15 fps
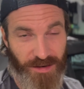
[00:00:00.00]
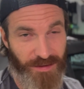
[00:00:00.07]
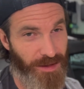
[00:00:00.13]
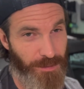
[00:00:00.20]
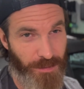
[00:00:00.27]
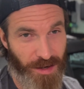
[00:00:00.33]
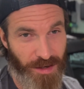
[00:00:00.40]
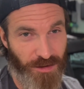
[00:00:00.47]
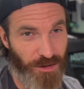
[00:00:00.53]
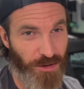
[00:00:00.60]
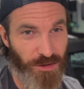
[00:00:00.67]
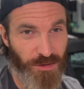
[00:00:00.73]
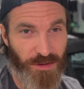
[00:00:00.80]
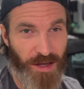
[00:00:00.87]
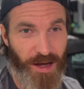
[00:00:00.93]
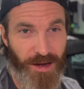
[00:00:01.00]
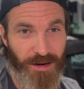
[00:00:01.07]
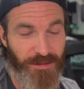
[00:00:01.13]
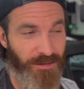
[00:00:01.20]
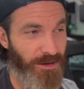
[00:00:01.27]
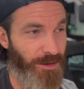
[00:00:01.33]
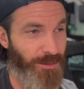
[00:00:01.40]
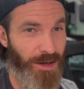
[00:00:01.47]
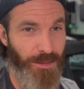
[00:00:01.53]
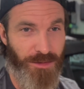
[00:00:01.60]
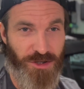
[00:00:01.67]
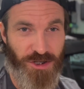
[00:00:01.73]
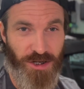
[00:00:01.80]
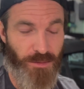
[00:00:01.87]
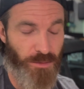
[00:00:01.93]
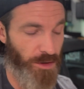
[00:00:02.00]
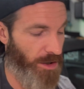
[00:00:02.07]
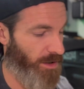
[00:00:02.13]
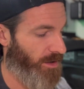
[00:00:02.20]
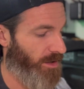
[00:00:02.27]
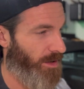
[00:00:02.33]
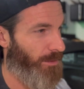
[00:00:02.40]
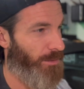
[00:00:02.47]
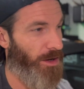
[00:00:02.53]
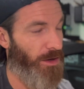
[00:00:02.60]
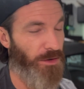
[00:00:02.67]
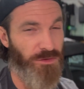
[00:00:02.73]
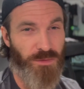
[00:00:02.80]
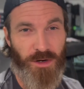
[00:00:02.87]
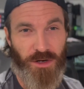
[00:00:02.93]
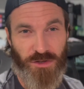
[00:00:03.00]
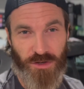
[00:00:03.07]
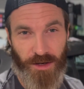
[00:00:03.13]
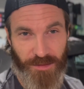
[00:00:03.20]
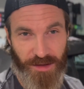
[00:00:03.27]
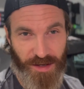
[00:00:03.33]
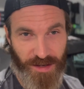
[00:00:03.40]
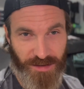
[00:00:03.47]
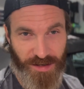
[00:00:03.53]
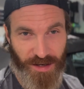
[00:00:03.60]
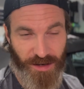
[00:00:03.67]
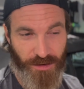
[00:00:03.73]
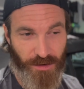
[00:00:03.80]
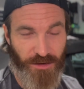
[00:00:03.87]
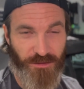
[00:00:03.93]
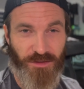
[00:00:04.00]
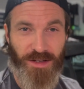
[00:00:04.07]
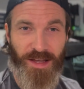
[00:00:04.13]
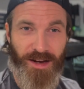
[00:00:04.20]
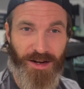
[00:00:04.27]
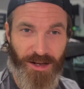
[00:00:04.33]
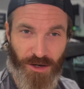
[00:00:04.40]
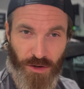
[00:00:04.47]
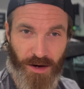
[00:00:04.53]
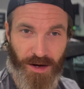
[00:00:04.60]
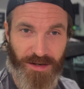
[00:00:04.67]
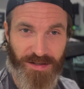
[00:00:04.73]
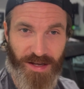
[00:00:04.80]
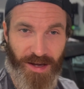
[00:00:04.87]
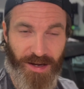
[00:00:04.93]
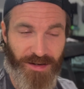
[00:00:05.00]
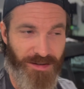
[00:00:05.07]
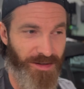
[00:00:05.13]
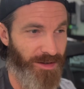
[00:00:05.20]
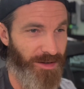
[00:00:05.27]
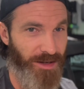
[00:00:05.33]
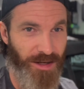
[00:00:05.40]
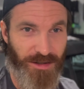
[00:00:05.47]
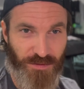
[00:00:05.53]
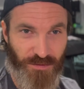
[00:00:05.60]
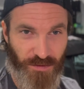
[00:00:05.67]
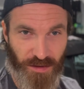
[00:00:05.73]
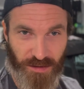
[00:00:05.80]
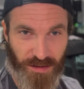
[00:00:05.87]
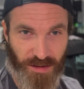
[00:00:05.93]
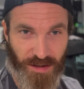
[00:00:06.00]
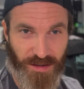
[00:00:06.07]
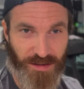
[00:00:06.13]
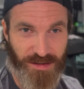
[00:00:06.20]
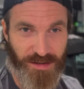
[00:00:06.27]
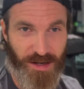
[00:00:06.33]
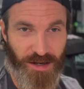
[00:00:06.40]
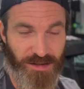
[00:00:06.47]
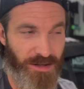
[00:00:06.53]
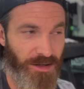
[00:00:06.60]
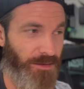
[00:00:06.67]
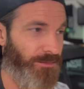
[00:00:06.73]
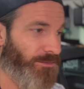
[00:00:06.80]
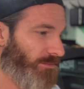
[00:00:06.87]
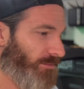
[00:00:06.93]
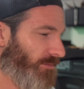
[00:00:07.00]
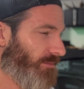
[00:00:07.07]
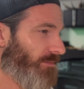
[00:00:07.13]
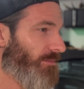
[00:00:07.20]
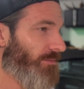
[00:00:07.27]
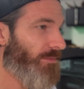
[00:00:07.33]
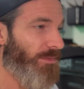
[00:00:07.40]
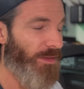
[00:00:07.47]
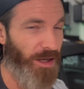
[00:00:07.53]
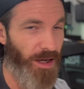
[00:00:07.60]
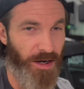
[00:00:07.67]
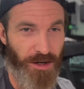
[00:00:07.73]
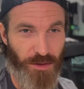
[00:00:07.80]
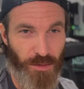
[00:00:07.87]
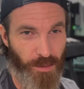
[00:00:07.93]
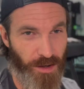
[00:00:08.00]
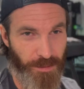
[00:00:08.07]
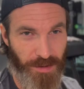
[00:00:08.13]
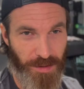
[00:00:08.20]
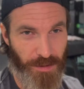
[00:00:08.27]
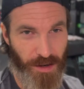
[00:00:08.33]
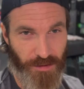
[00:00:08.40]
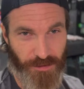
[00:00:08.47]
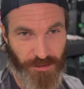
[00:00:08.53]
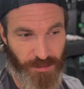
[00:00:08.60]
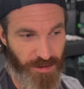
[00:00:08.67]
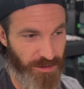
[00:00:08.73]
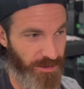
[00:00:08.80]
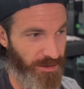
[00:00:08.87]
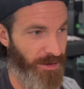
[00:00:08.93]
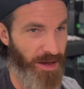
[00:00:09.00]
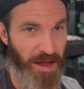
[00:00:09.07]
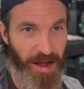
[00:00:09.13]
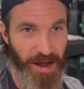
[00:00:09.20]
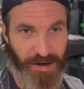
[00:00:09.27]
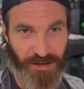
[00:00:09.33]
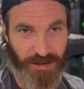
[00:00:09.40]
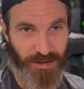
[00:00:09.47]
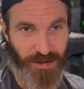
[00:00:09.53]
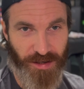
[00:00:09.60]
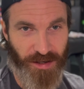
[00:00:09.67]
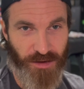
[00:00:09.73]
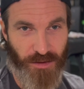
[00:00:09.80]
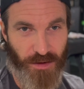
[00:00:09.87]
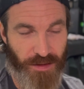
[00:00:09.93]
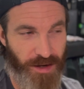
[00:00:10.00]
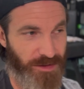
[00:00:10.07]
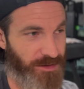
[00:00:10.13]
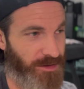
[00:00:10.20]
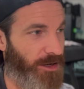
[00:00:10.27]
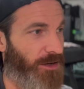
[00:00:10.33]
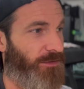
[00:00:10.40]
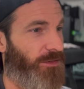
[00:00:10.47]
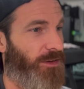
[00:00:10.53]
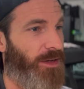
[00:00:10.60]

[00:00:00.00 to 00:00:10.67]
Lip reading: They might include that in my machine work, but I also want to drop the intake off and get it hot tanked. It's filthy and disgusting, and I don't want to be bothered with hand cleaning all that stuff.